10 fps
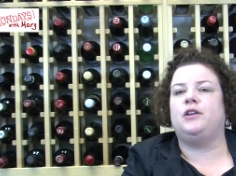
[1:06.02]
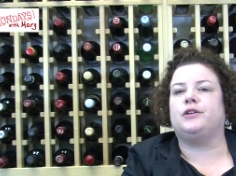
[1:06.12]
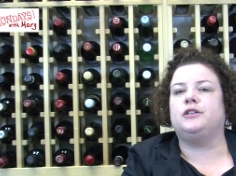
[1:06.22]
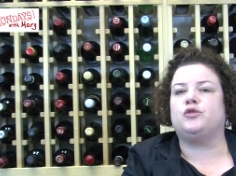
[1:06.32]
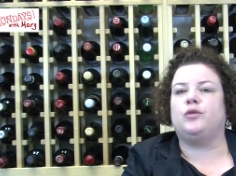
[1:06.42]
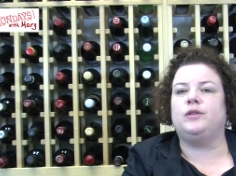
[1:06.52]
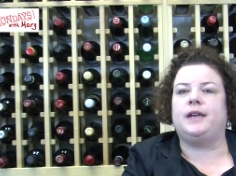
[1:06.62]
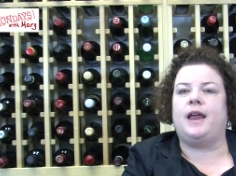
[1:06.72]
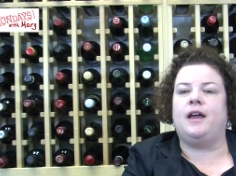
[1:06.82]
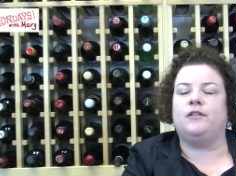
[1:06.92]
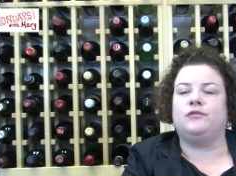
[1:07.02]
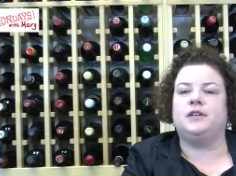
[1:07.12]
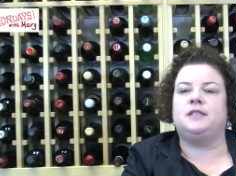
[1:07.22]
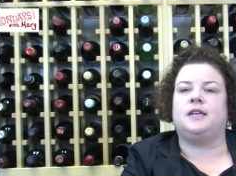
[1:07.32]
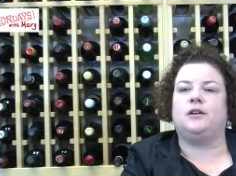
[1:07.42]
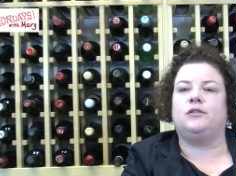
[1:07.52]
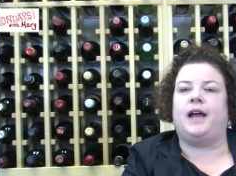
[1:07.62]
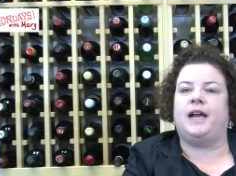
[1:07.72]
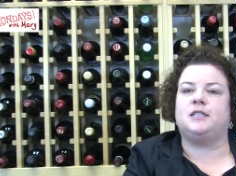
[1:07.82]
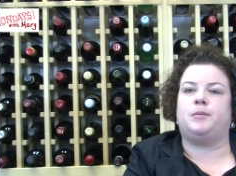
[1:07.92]
you're controlling every single
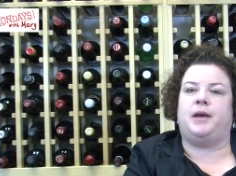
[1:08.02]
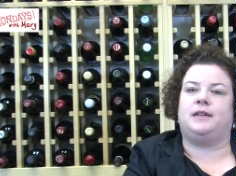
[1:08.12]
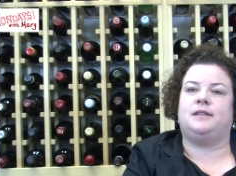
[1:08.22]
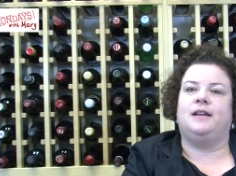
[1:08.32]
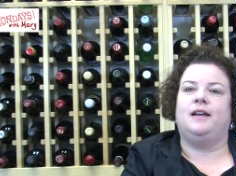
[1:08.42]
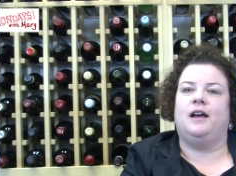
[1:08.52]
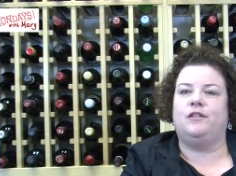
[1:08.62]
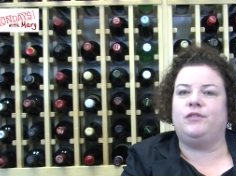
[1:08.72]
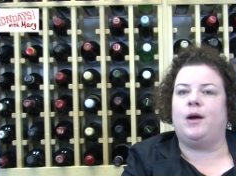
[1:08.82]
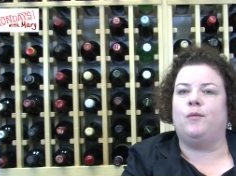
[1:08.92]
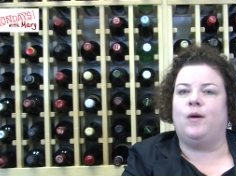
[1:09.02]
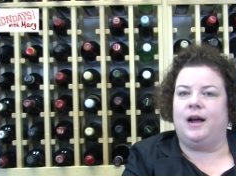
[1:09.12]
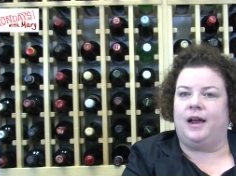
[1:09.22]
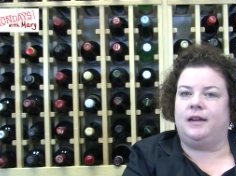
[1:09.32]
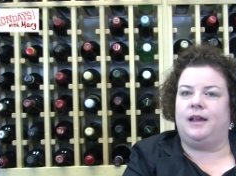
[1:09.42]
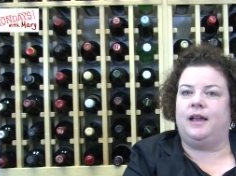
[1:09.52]
aspect of that wine.